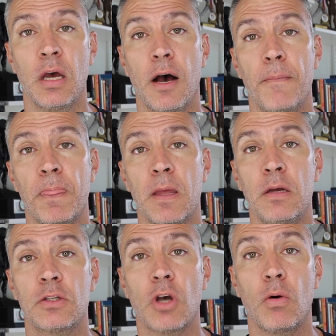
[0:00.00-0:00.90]
Um,
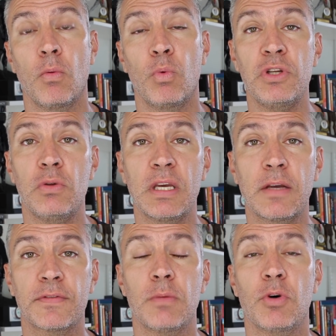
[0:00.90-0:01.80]
so when you
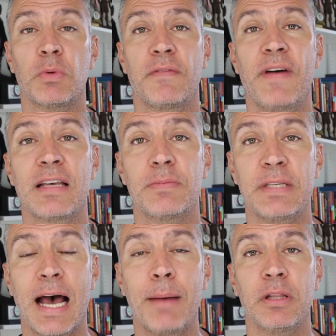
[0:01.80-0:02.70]
think of someone with a fast
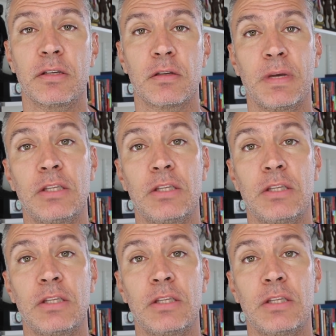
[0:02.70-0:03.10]
metabolism,